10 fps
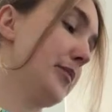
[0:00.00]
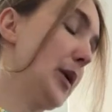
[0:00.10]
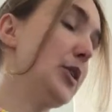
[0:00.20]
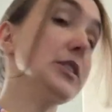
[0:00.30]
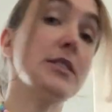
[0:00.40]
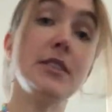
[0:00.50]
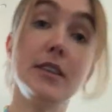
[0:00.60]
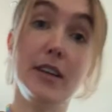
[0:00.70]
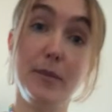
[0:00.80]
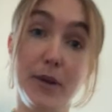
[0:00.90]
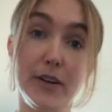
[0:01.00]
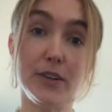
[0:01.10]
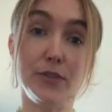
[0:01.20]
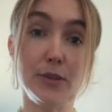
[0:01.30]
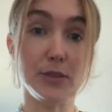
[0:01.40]
because an American
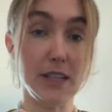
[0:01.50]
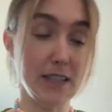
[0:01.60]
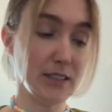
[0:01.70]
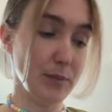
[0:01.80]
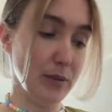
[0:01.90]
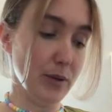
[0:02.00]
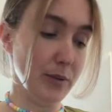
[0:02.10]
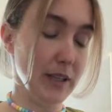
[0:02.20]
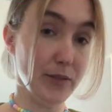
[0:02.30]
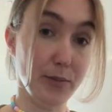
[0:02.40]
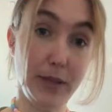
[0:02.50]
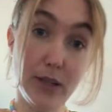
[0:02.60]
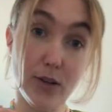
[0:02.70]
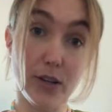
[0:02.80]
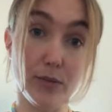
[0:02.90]
friend was asking me why we leave the peel
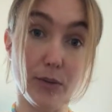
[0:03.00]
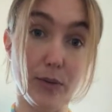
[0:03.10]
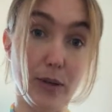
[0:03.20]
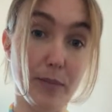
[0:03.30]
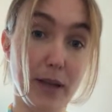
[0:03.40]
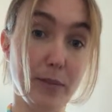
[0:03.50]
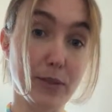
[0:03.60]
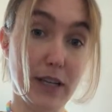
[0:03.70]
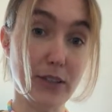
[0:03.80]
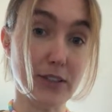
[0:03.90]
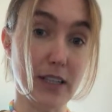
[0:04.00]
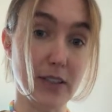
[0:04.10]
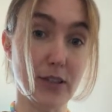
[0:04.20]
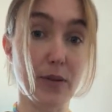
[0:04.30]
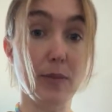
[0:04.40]
on when we make potato salad
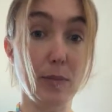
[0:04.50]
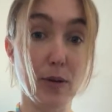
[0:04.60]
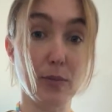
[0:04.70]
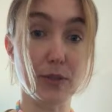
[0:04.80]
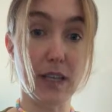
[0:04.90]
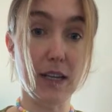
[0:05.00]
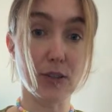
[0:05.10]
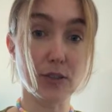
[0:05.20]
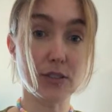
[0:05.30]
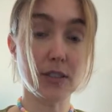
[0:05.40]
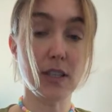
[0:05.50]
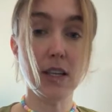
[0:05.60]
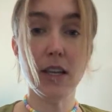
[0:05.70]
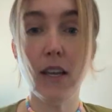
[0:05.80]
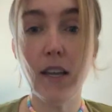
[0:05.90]
or when we boil potatoes.
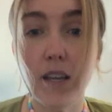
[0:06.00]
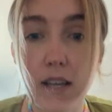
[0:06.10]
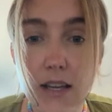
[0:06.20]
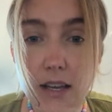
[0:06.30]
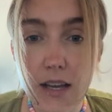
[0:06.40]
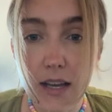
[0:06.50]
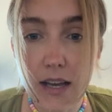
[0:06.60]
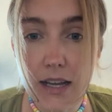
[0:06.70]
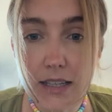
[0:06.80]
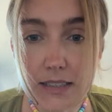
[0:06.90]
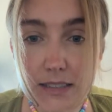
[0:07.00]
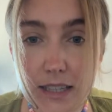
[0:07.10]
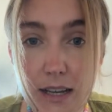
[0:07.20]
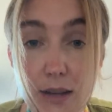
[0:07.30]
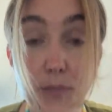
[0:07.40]
Hi
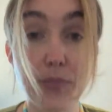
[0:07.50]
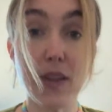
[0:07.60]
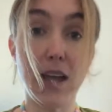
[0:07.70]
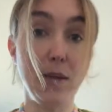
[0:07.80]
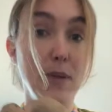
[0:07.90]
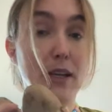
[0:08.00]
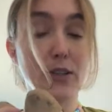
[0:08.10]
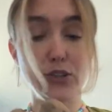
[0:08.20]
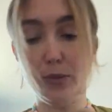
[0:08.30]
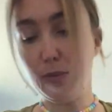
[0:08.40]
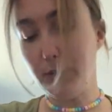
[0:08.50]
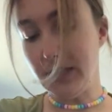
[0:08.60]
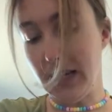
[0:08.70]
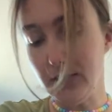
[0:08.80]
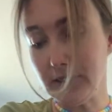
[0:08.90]
Alyssa, I am making German
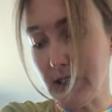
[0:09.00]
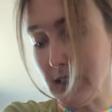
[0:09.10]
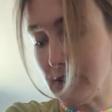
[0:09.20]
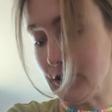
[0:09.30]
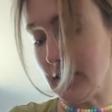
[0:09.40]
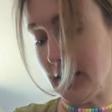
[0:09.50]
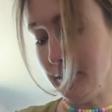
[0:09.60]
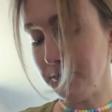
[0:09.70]
potato salad today